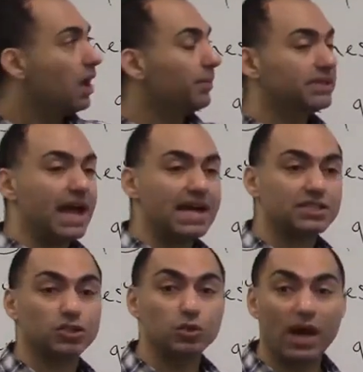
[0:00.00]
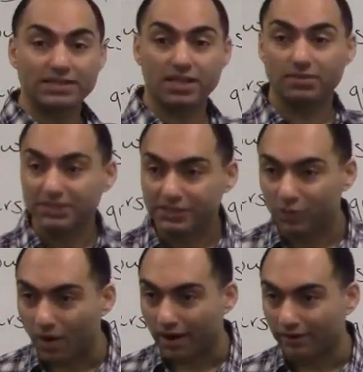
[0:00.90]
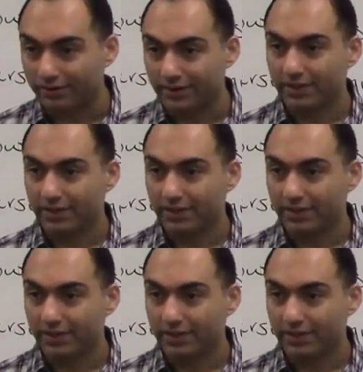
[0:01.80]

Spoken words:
But task 2 has double the score.